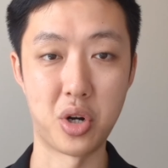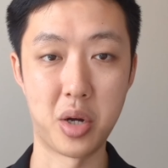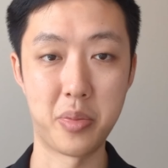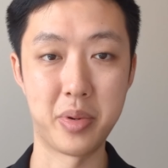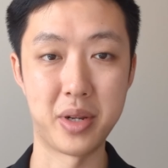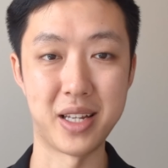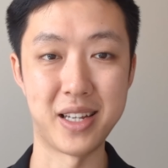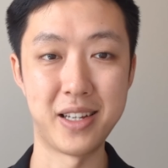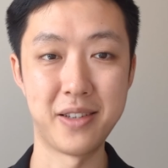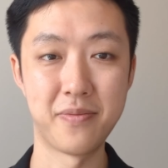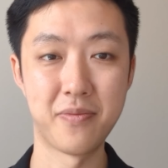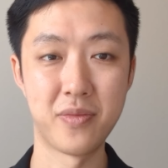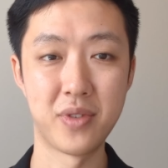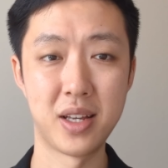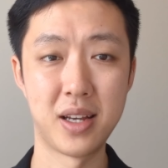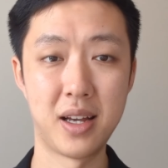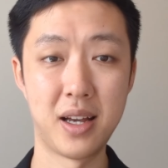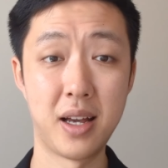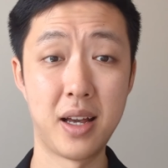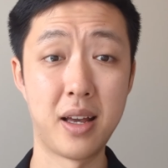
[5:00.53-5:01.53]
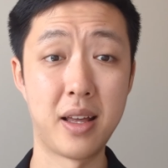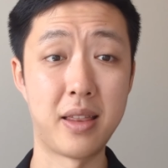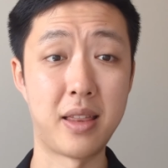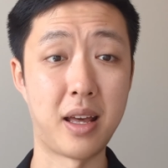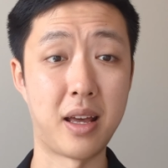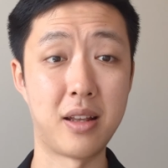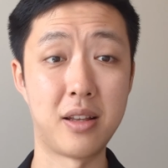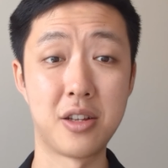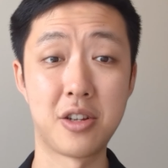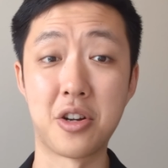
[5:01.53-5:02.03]
properly,
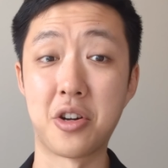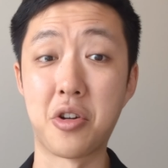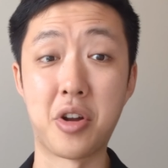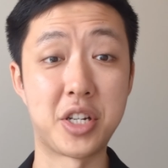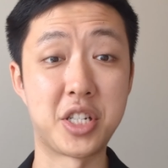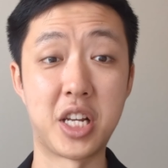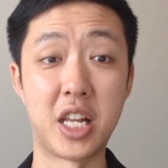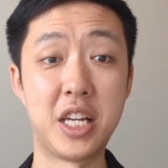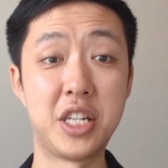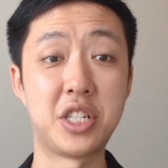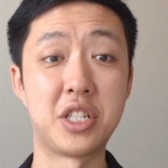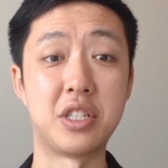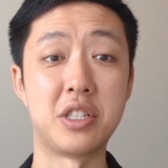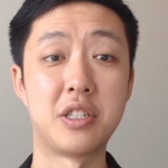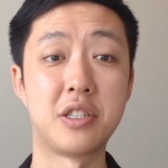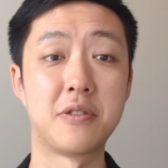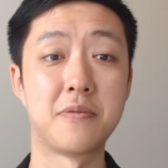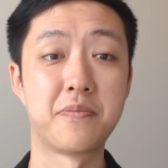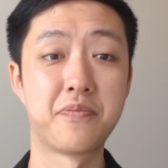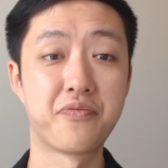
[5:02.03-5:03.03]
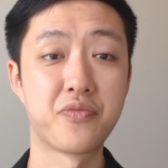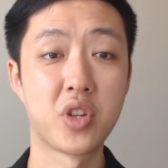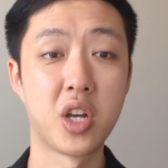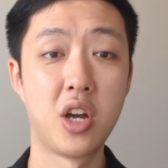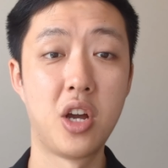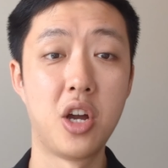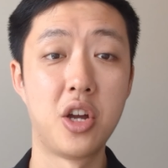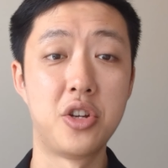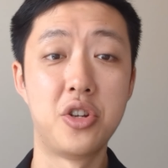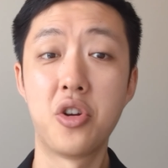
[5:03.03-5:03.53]
then congratulations.
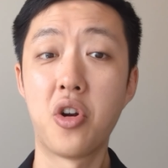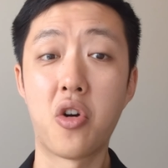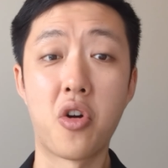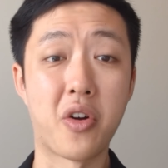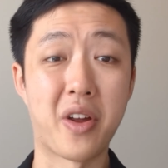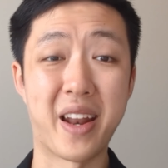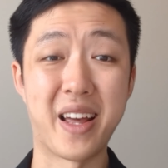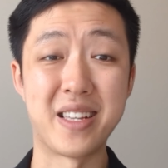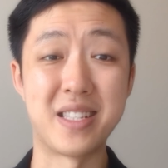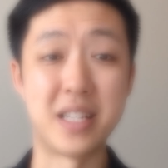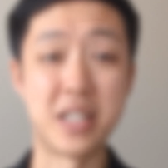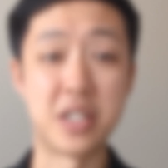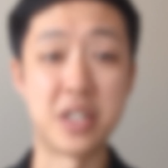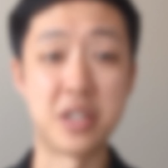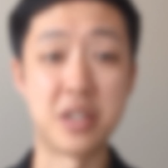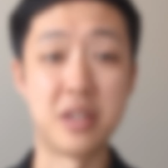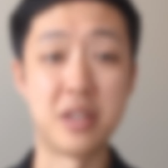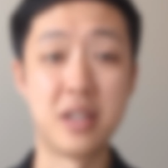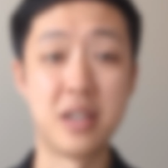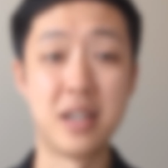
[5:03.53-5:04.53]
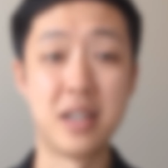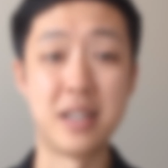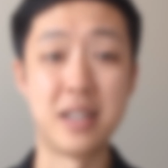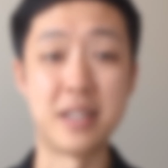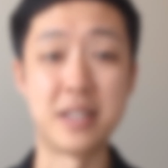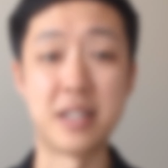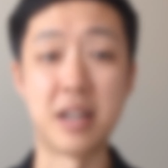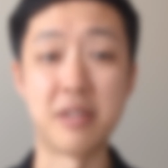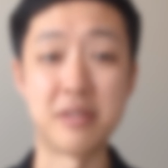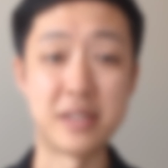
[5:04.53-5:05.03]
Your organization
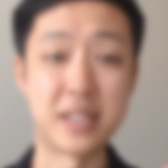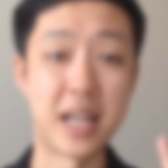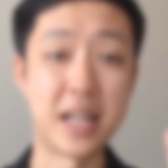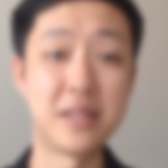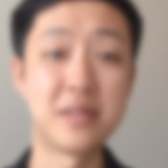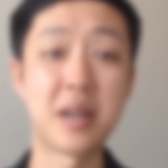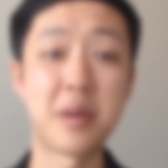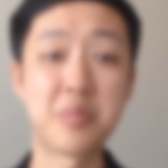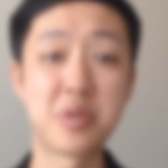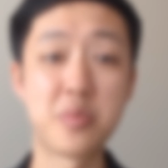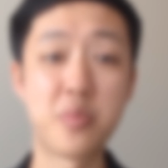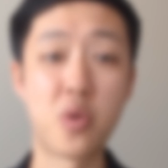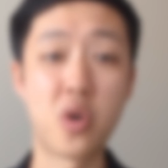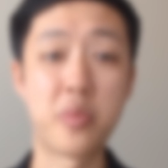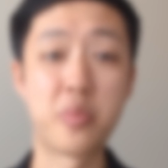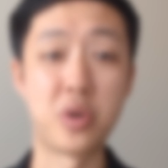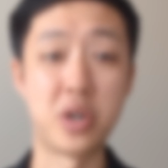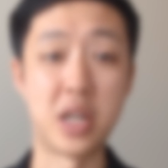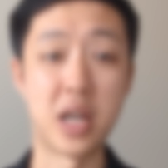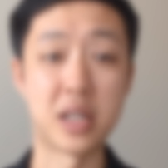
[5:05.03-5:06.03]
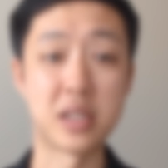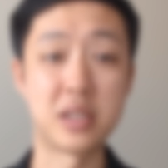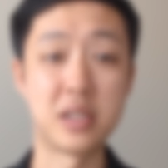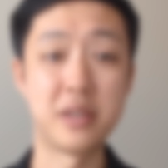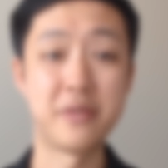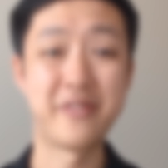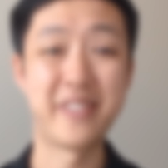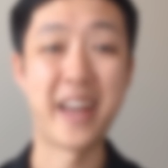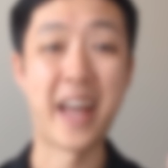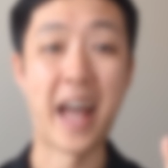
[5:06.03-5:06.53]
is now 10 times more
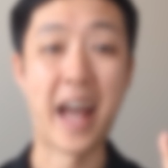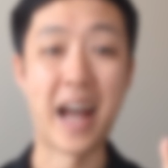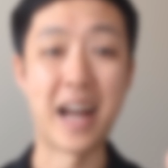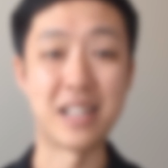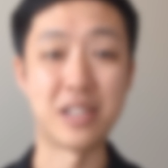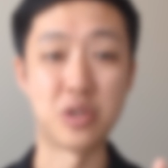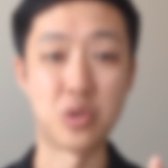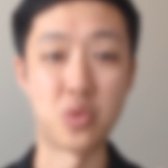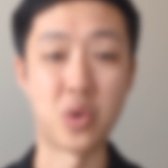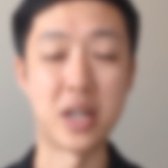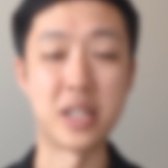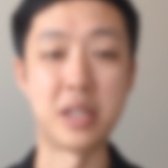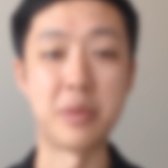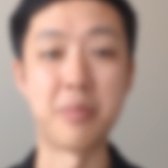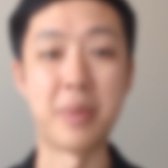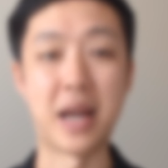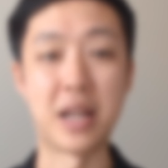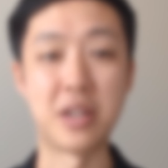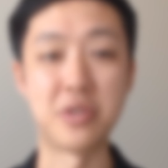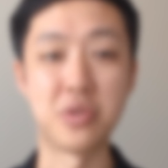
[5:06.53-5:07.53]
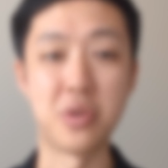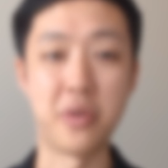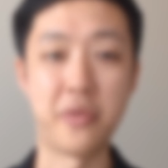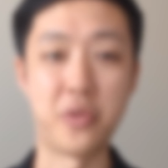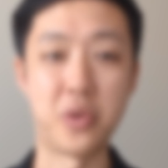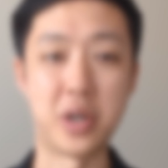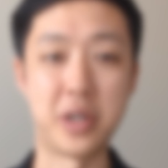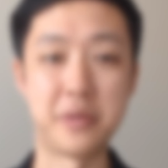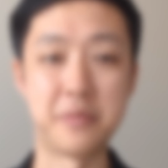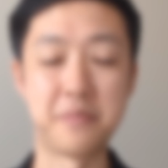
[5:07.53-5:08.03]
productive at writing bad
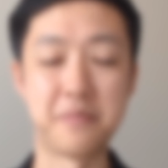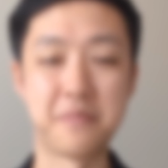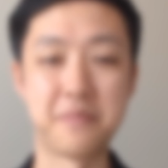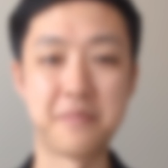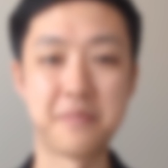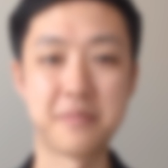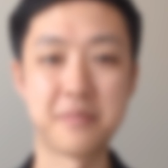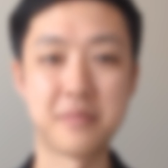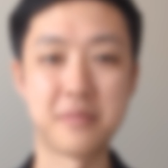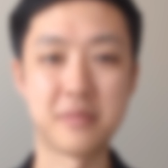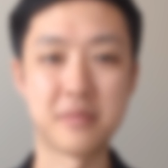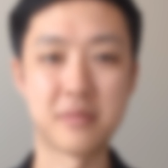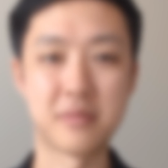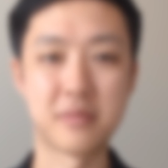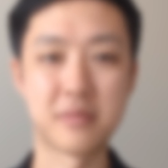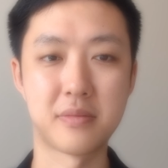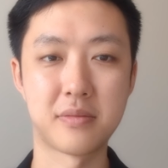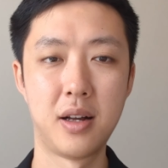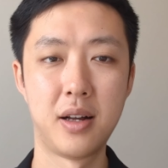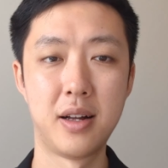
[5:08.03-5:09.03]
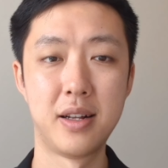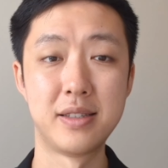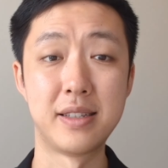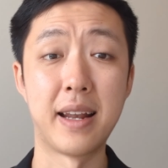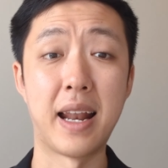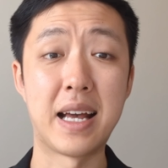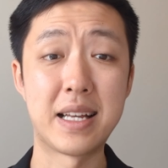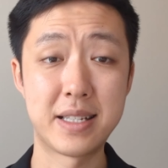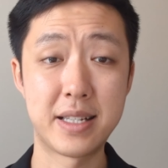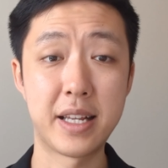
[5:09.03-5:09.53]
software. The
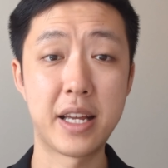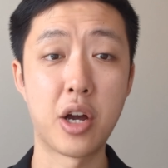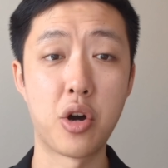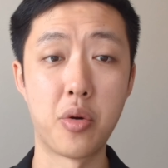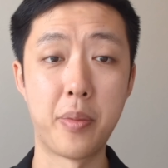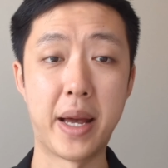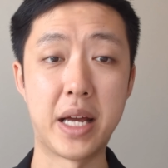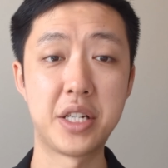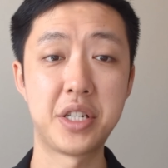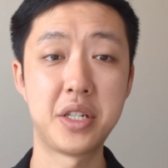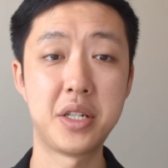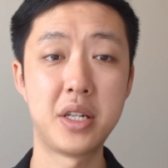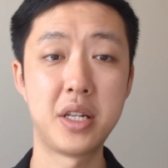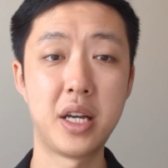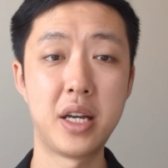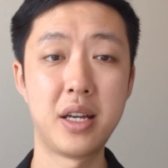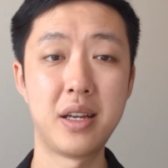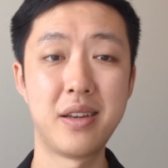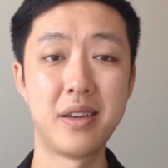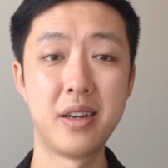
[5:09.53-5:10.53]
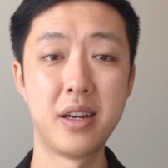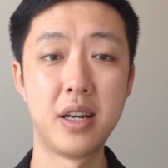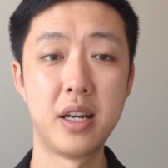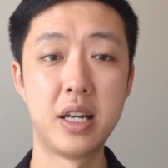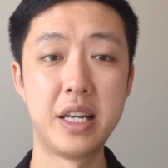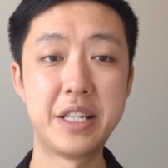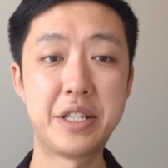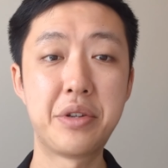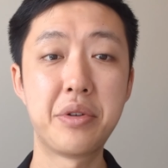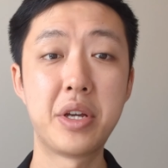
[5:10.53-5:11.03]
last thing I will mention today
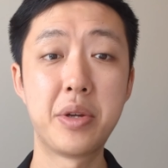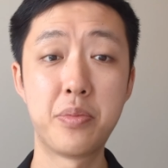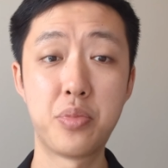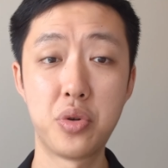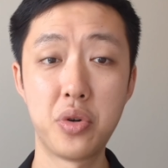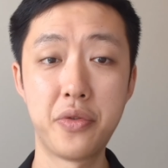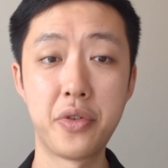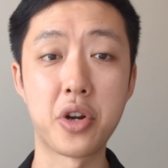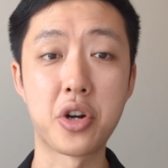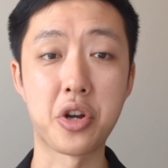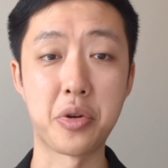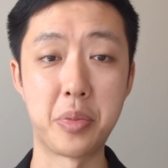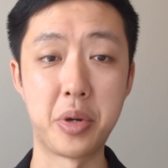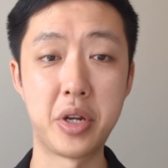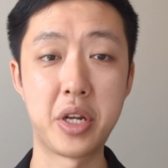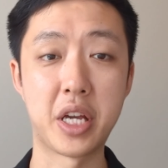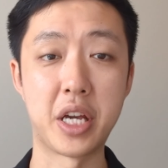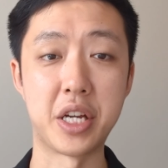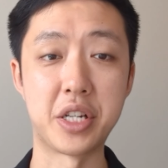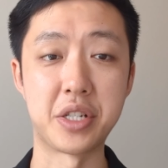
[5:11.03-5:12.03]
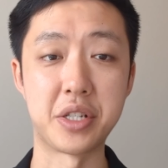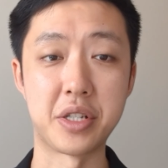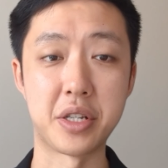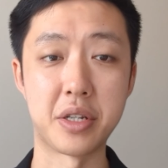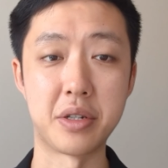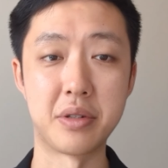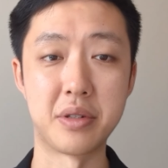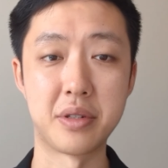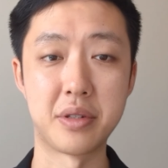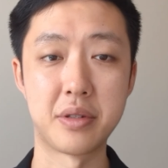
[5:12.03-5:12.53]
is to improve your communication
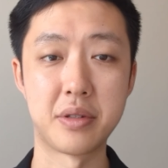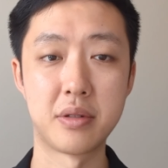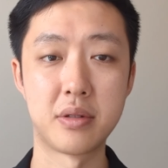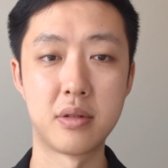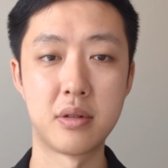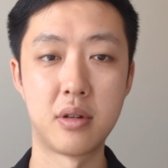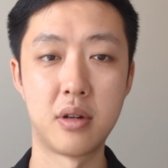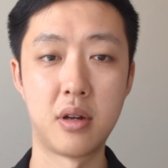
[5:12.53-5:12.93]
skills.